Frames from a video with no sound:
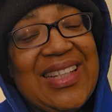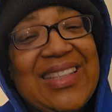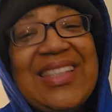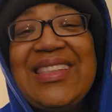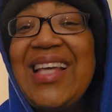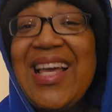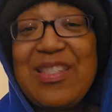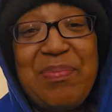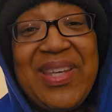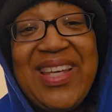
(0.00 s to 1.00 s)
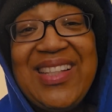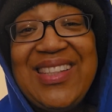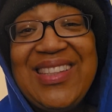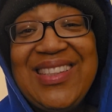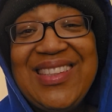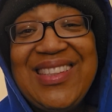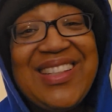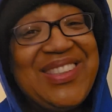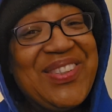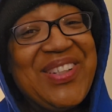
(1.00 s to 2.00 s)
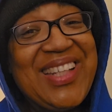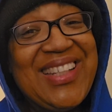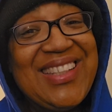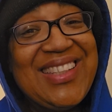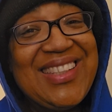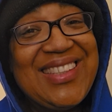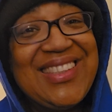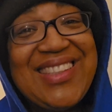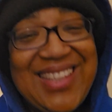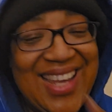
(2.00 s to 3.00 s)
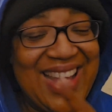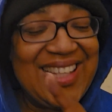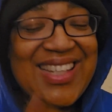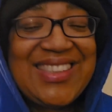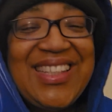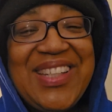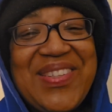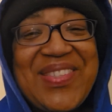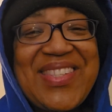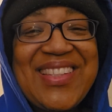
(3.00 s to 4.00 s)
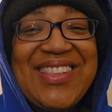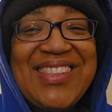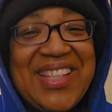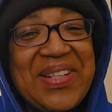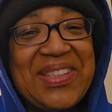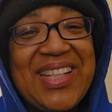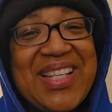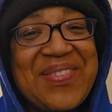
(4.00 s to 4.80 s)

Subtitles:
this has been a journey, and it continues. See you on the next